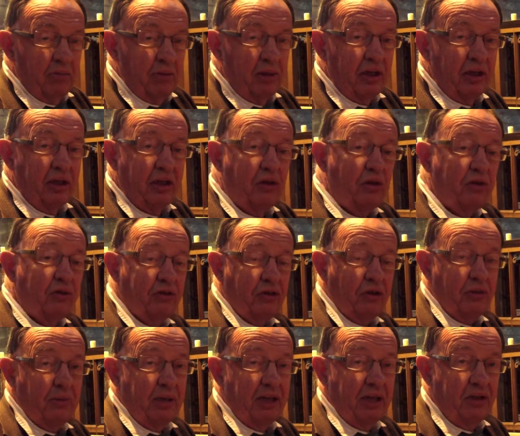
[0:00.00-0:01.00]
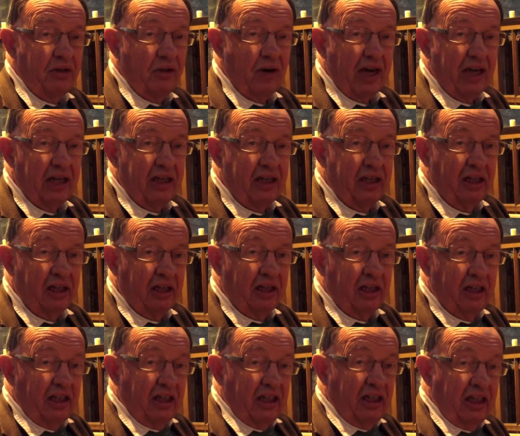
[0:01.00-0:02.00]
But it can also mean dragon.
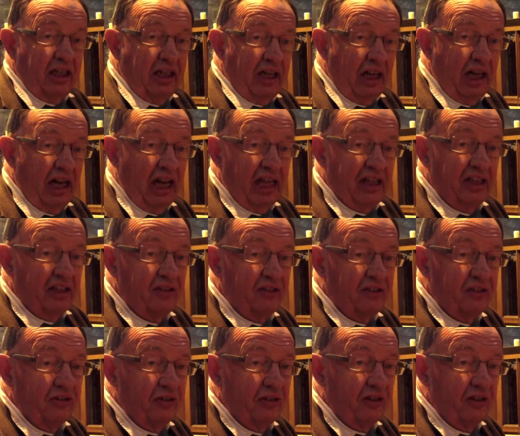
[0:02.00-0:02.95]
And